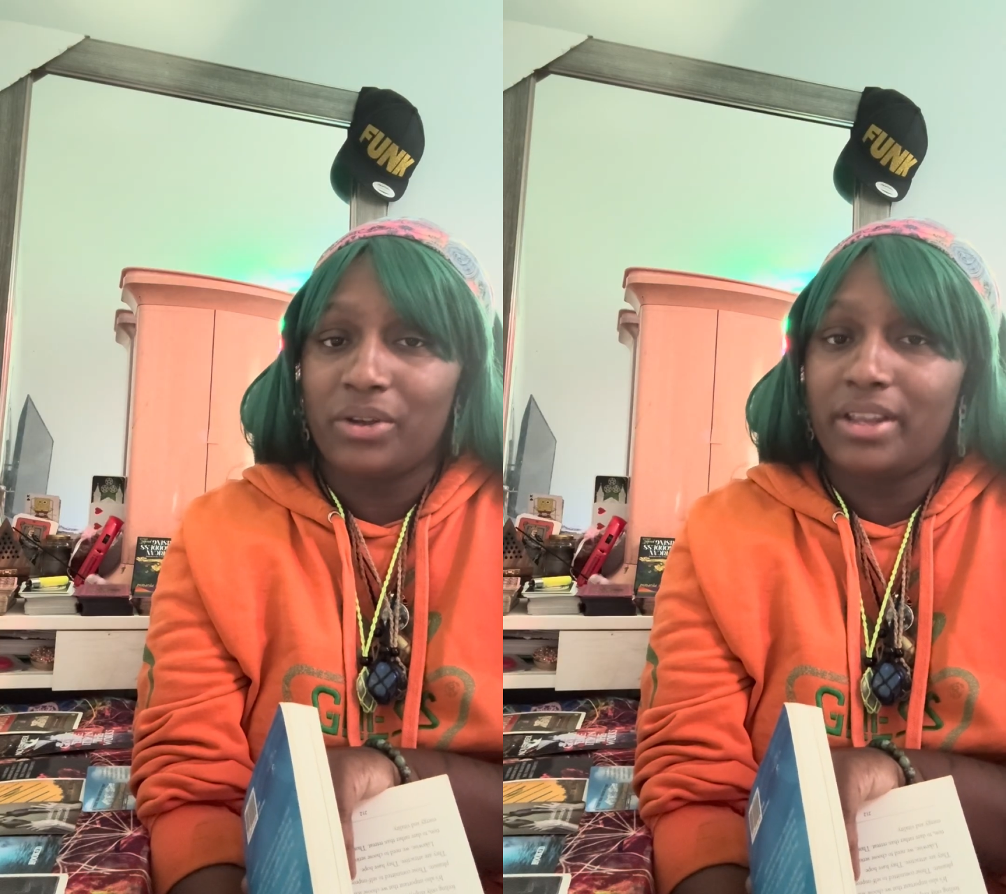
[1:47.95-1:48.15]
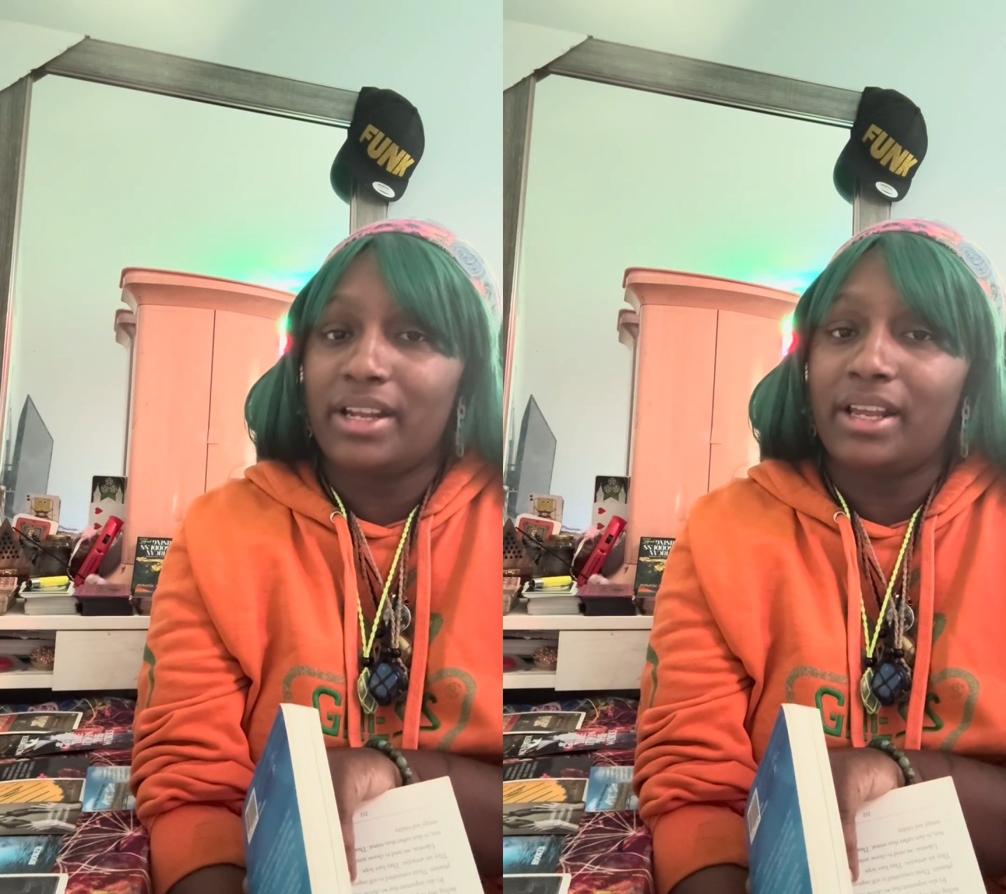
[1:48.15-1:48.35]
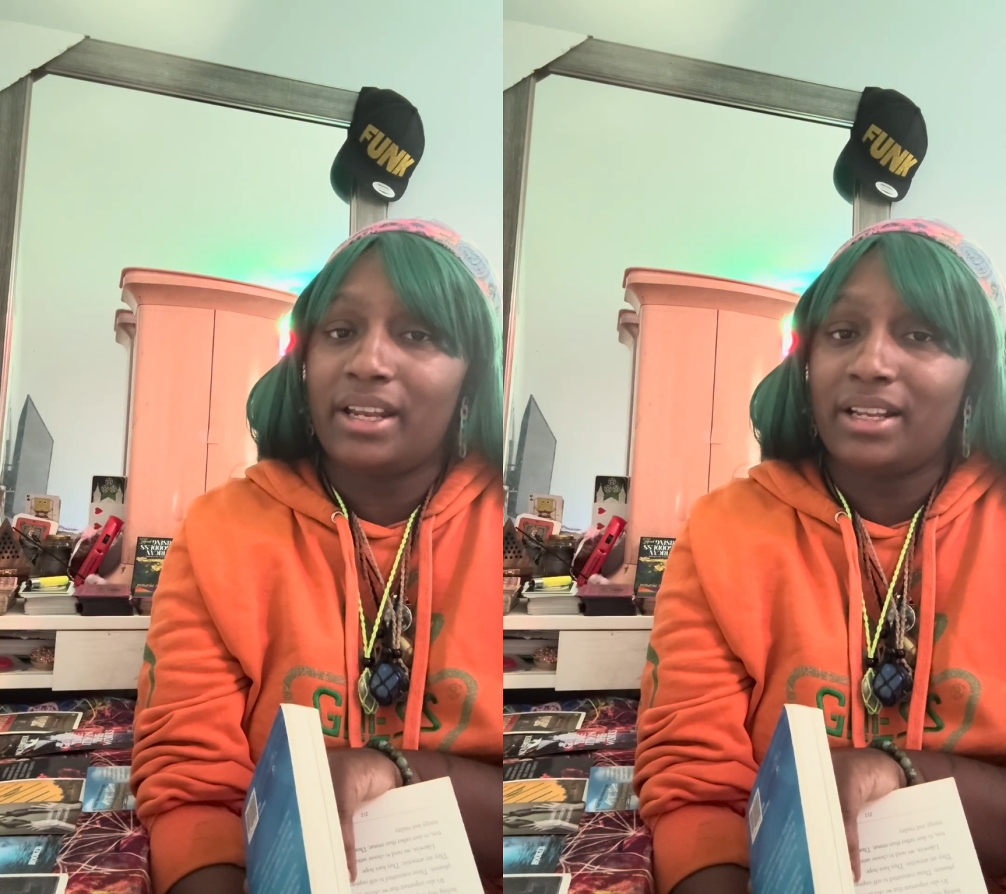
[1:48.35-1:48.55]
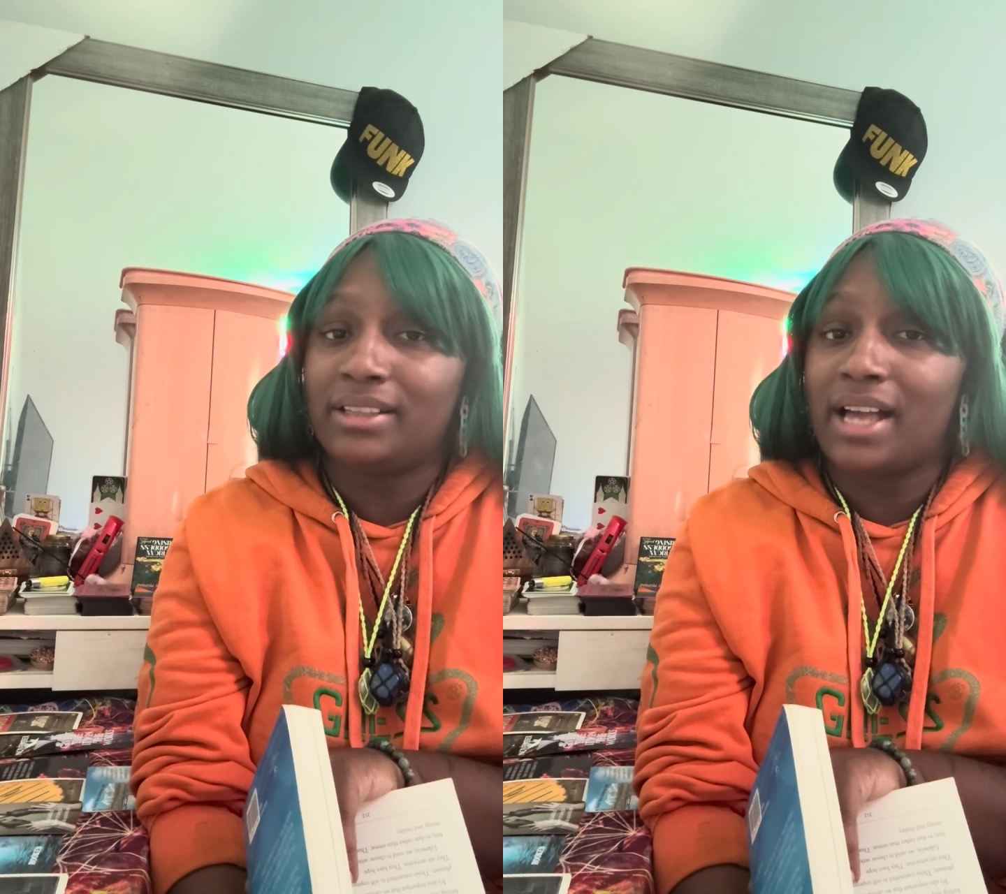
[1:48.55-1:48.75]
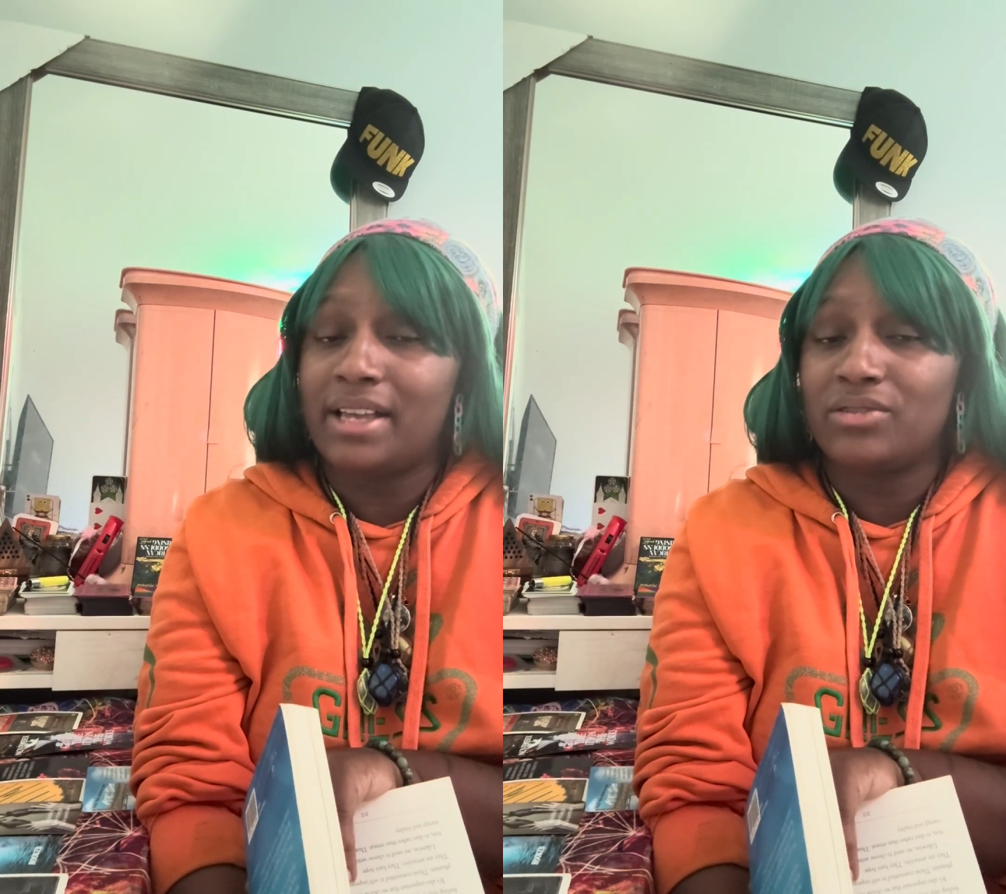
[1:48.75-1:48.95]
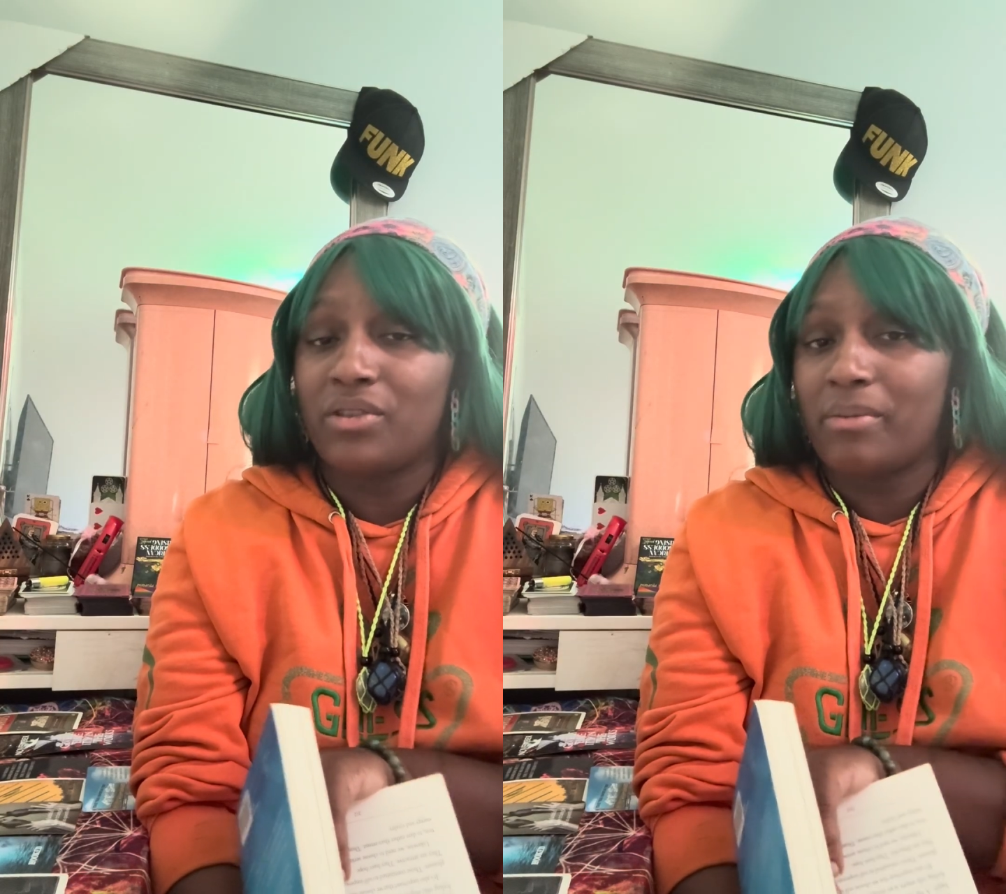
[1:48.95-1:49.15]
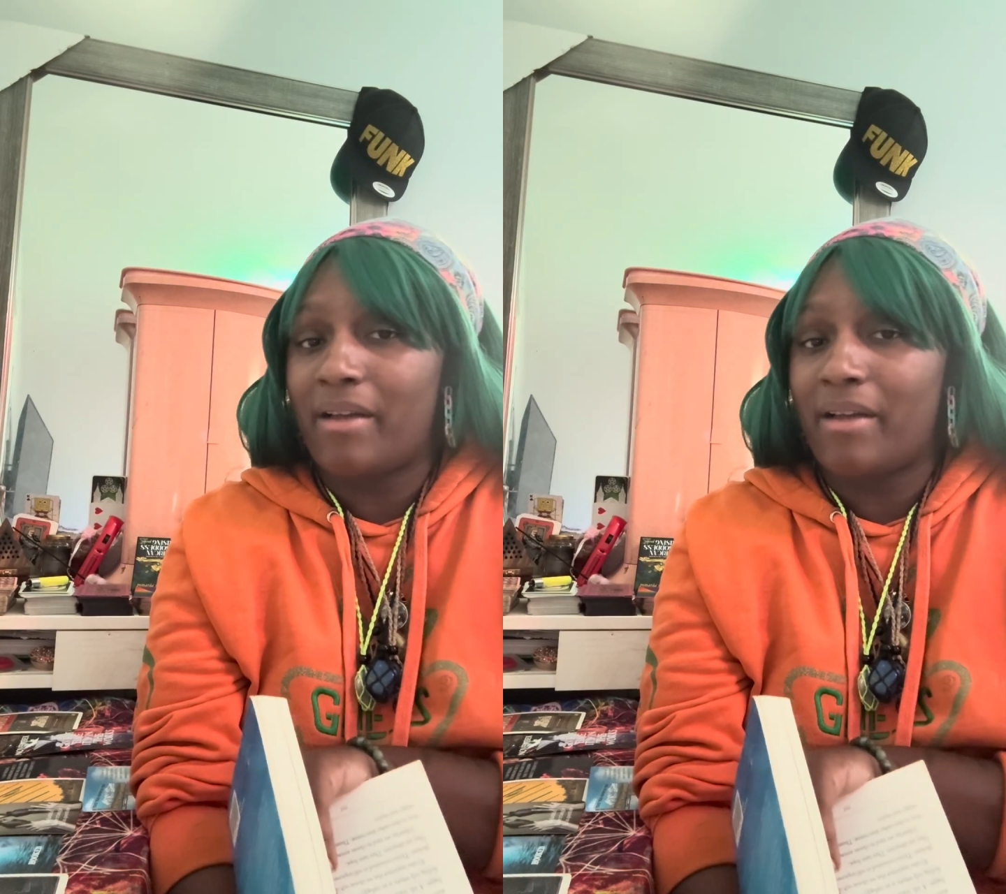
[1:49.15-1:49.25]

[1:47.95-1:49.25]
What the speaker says: that it aligns with my